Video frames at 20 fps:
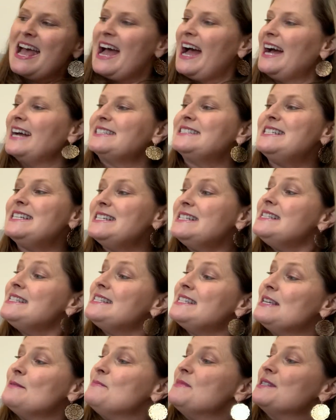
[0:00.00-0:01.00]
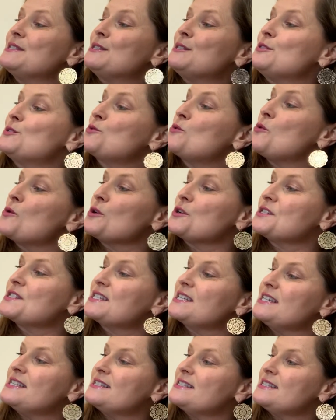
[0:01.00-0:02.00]
I didn't see Mrs.
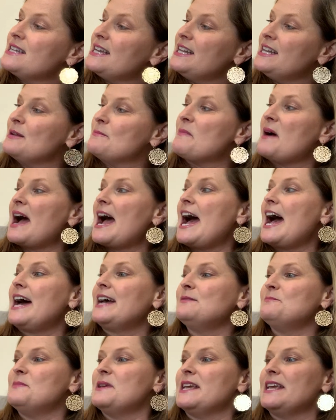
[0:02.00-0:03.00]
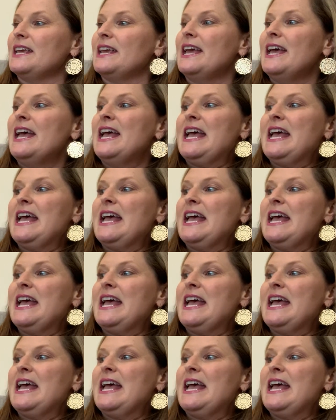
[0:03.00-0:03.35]
Gorski standing behind me,